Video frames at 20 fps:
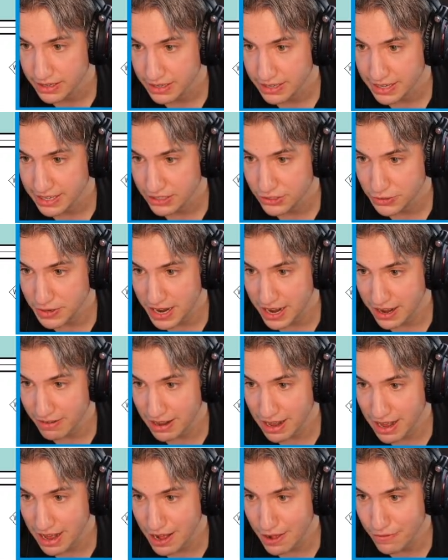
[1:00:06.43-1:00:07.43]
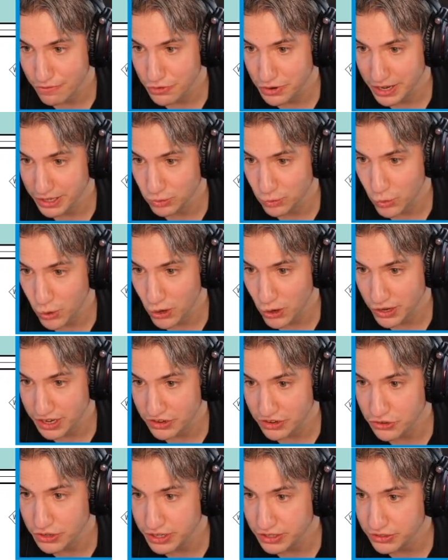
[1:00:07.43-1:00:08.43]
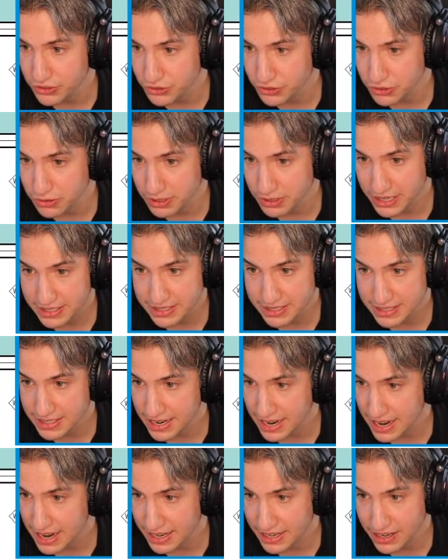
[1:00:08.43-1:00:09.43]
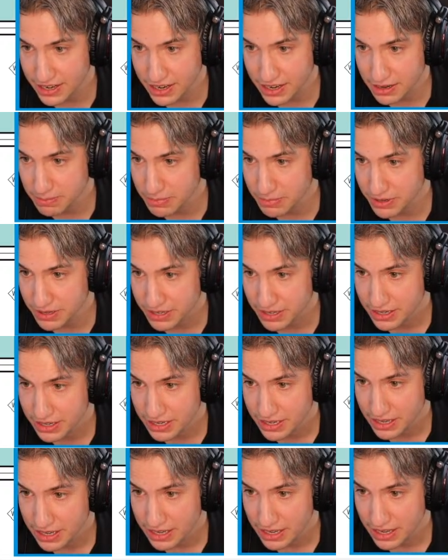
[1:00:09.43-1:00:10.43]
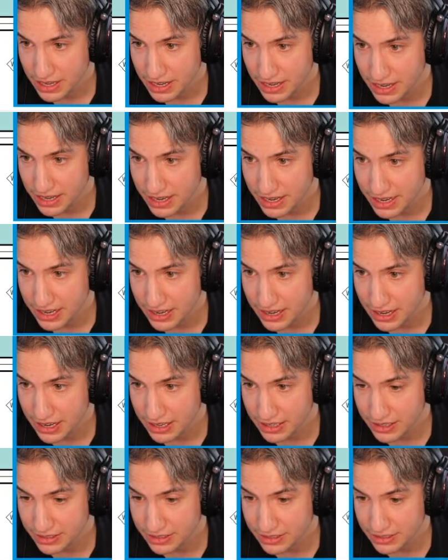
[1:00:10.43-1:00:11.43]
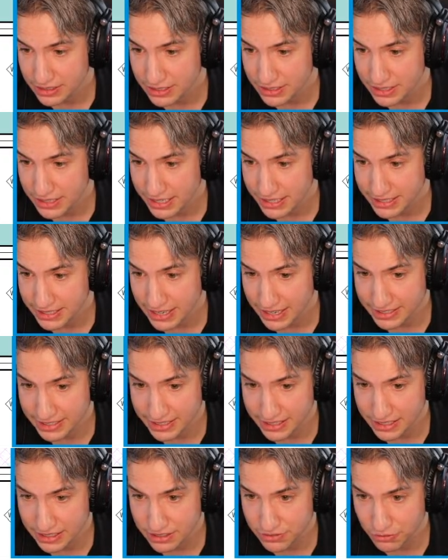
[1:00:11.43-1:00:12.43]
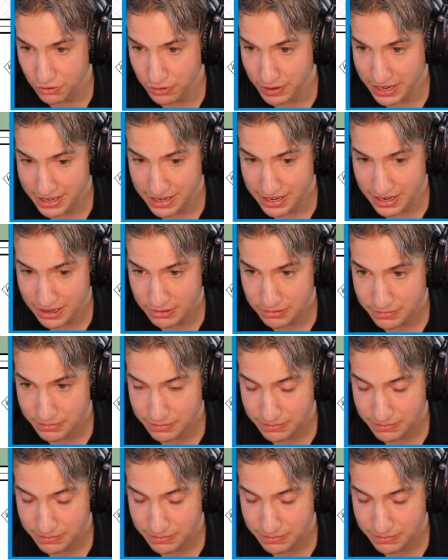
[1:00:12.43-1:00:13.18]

And so now I have unit 1 and unit 2. Let's say I keep it like this for right now.